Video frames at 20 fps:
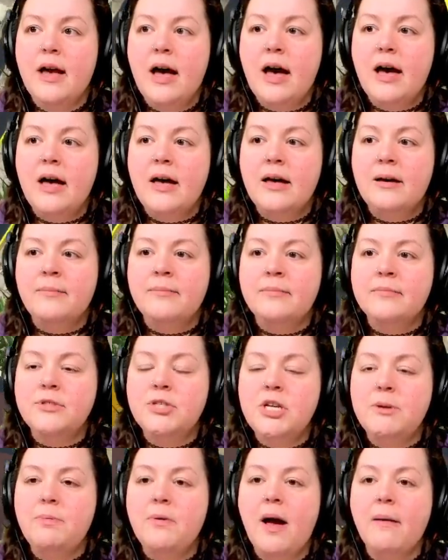Um,
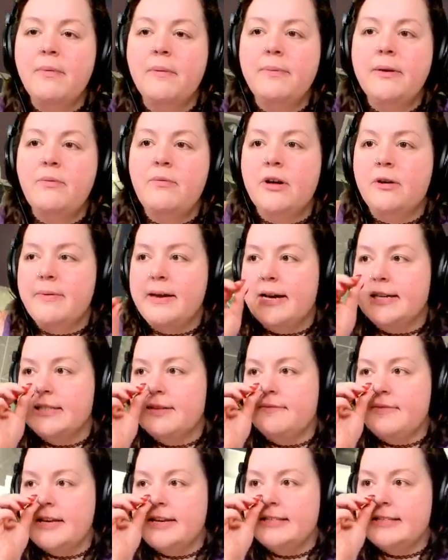she probably will because
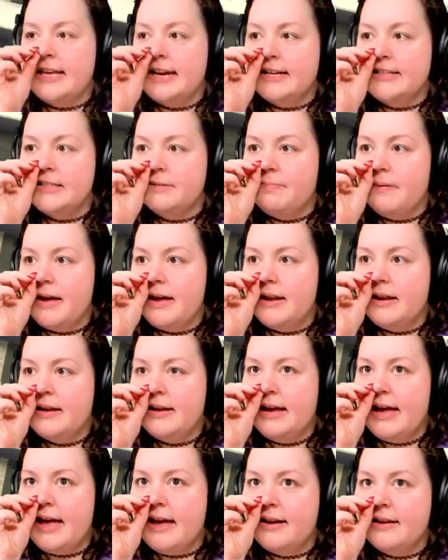of these things, but
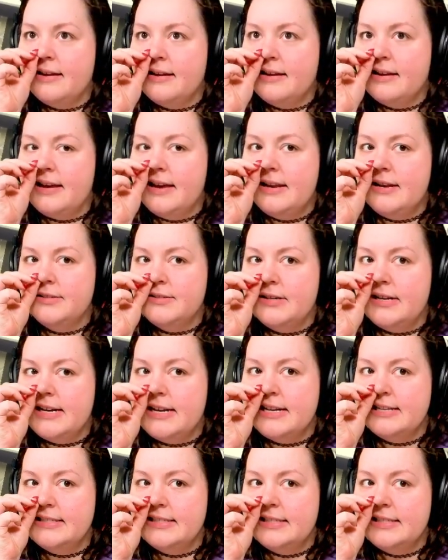eh, it is what it is.